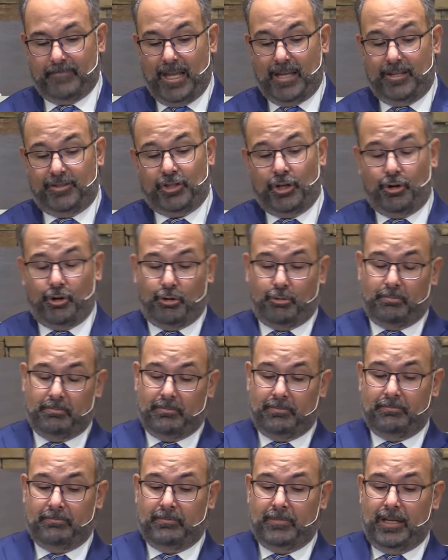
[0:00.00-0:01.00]
So,
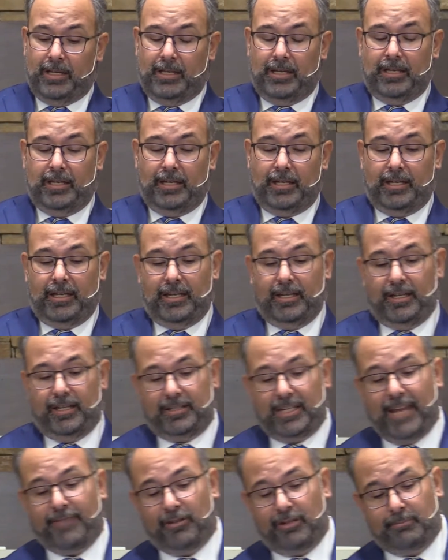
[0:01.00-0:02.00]

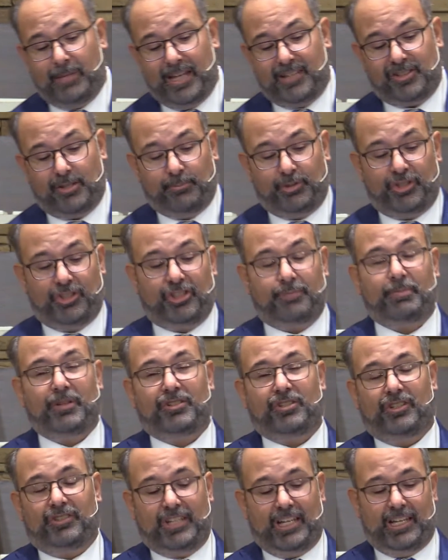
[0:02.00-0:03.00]
David makes some
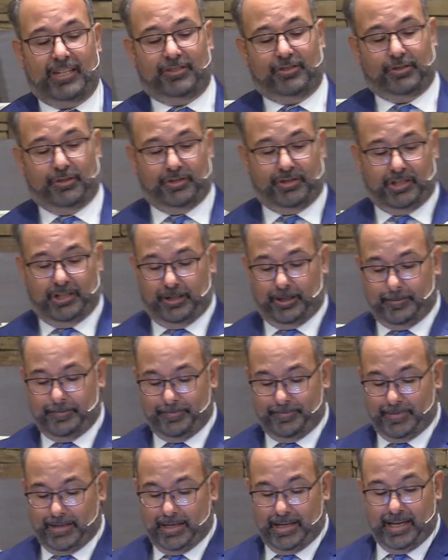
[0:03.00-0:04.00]
suspicious answers here,
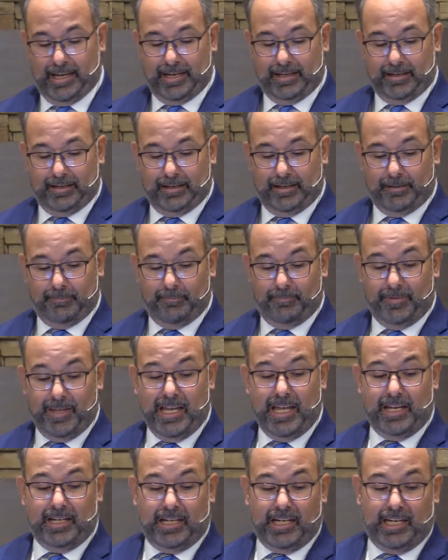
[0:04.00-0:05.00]
and
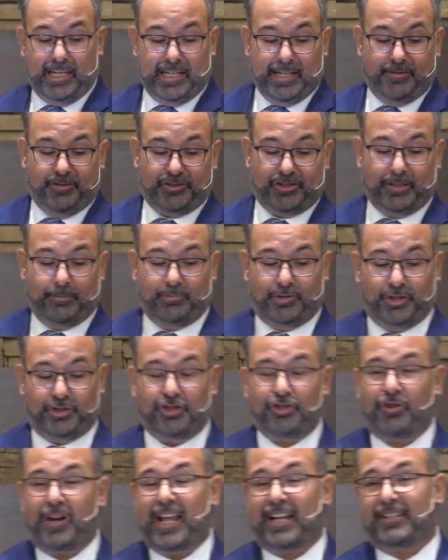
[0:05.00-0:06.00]
then he gives some
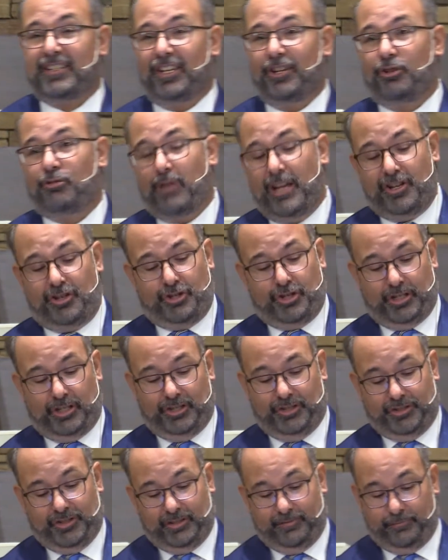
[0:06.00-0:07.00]
distracting
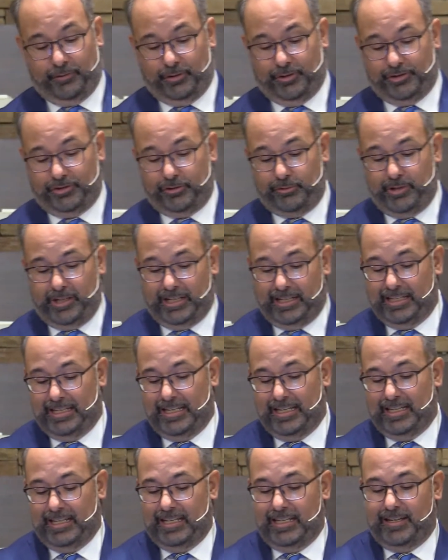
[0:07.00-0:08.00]
questions in verse 3.
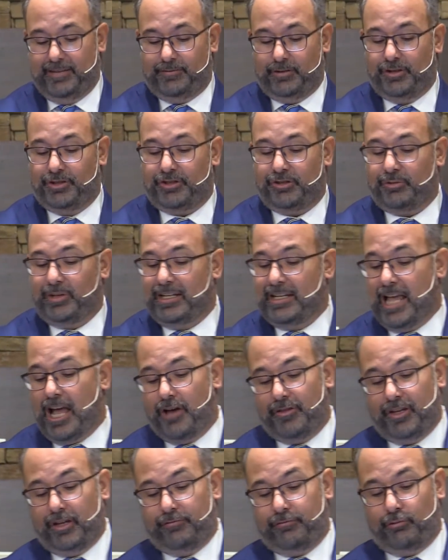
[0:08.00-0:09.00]
Verse 3,
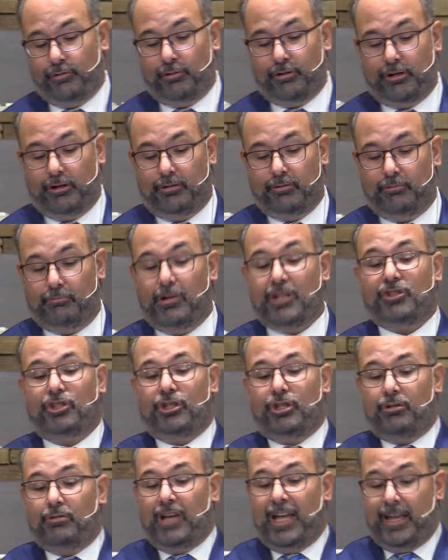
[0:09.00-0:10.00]
now therefore, what do
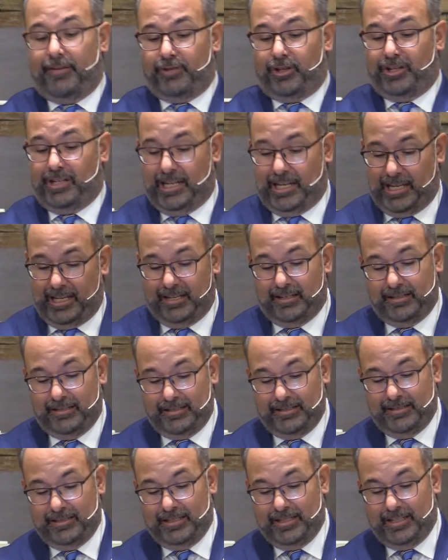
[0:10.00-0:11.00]
you have on hand?
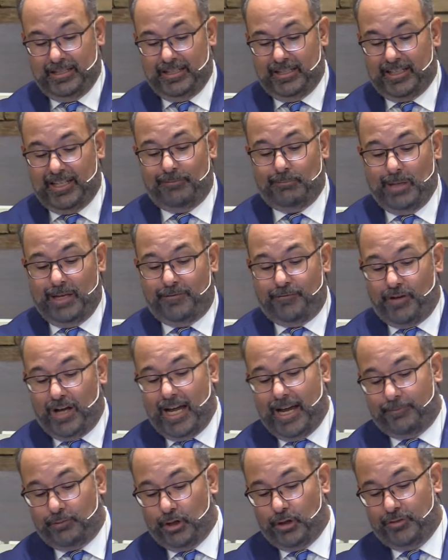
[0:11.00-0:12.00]
Give me
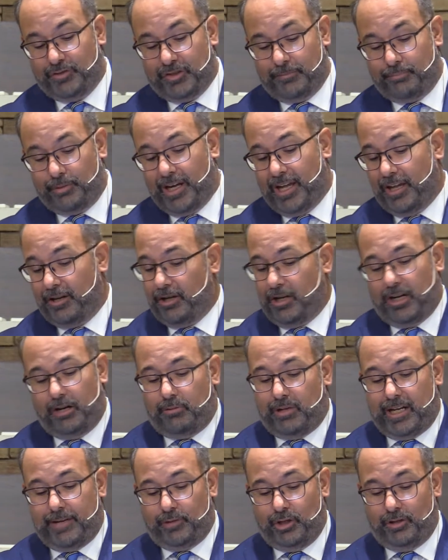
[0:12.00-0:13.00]
5 loaves of bread, or
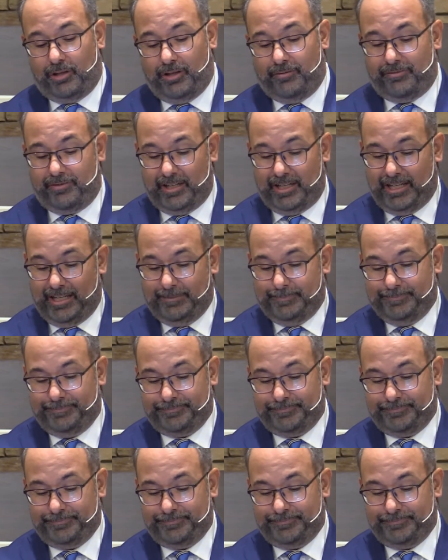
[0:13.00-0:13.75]
whatever you can find.